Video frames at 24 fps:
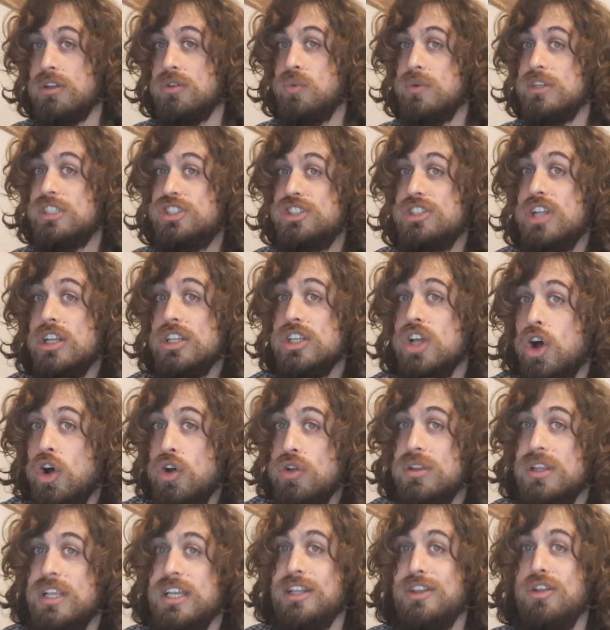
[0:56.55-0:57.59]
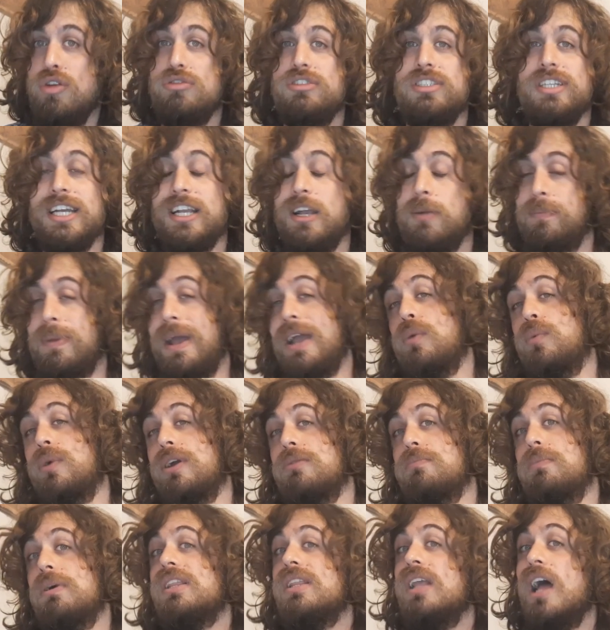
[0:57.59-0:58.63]
which not only looks like a penguin
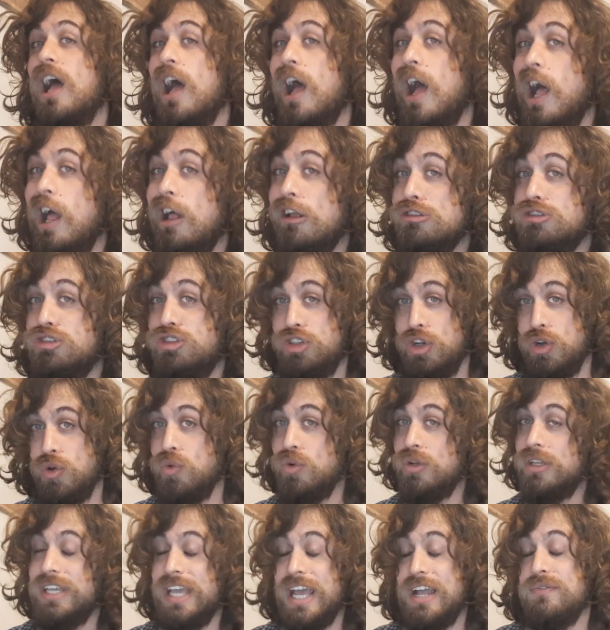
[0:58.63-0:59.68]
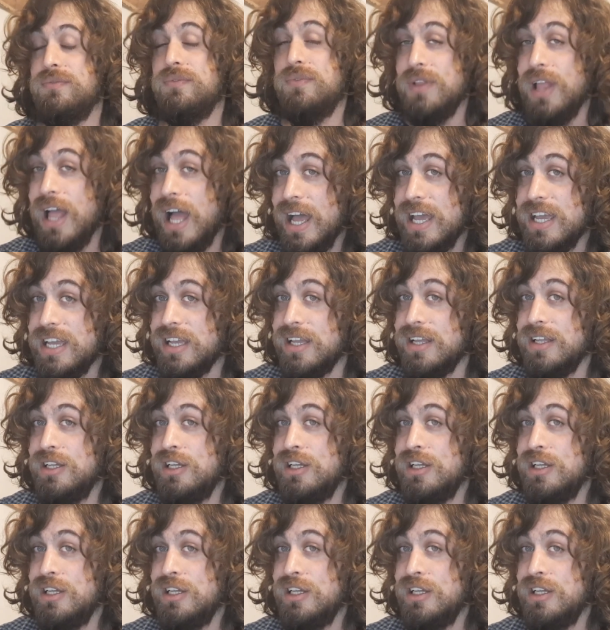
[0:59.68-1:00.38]
but also can fly.